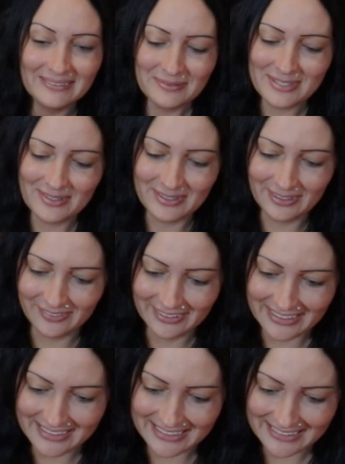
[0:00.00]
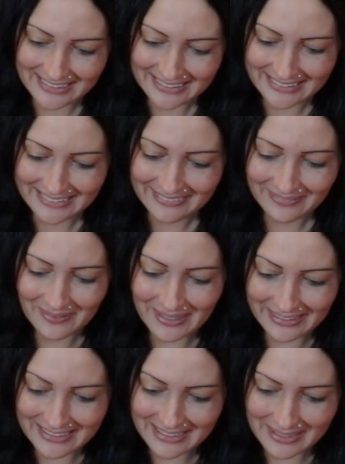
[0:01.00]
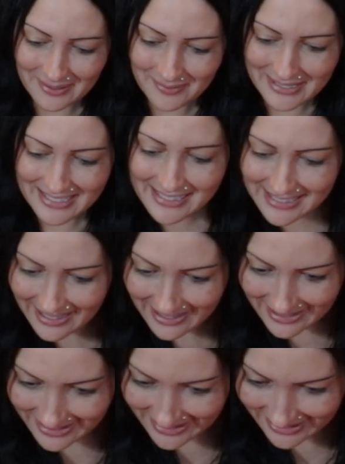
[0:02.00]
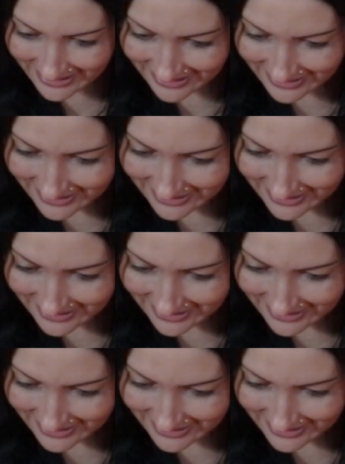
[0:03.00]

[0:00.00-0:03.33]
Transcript: I'm so nervous. What's gonna be inside?